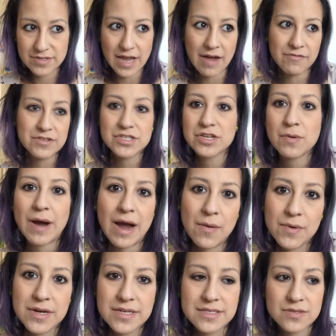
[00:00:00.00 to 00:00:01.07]
every 2
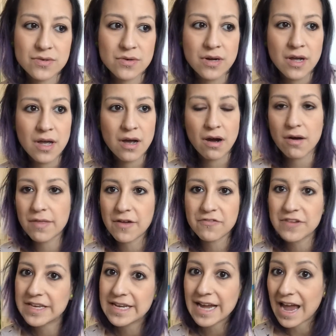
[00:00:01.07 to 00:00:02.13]
hours, or oh, they're
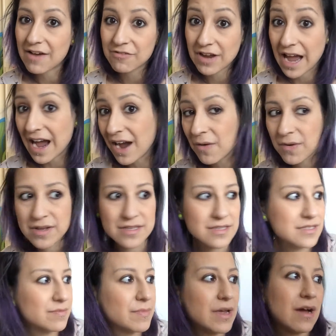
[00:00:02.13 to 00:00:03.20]
feeding every hour. And
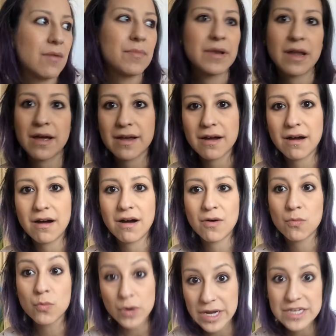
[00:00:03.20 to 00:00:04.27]
to me, I'll be like, I
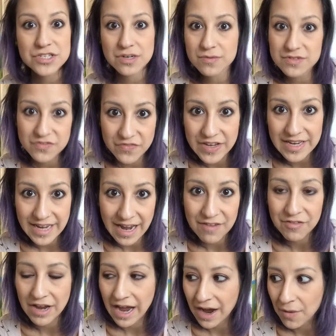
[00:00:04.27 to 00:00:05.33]
wish I was feeding
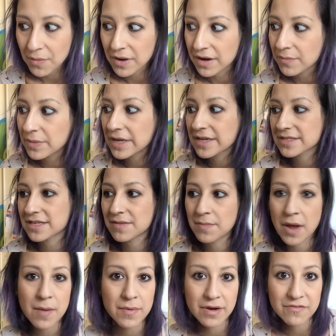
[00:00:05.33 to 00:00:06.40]
every hour, because at the
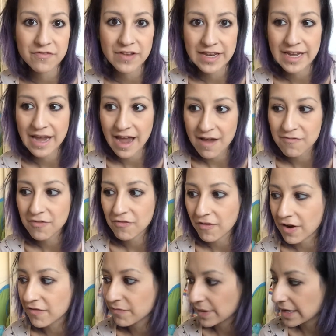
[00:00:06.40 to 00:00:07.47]
moment I'm feeding every
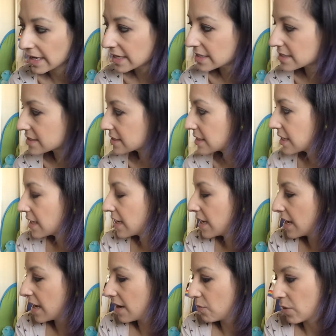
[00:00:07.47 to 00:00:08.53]
5 minutes,
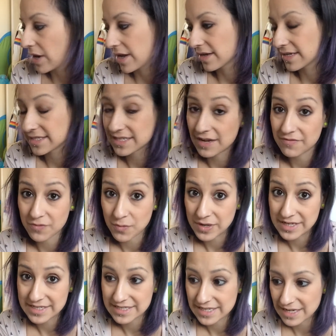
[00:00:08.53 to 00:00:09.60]
except for when
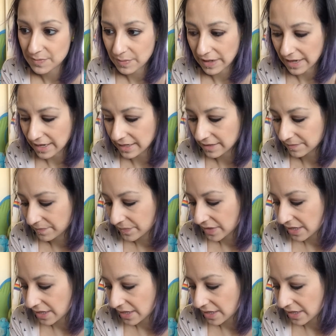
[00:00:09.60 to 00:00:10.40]
he's sleeping.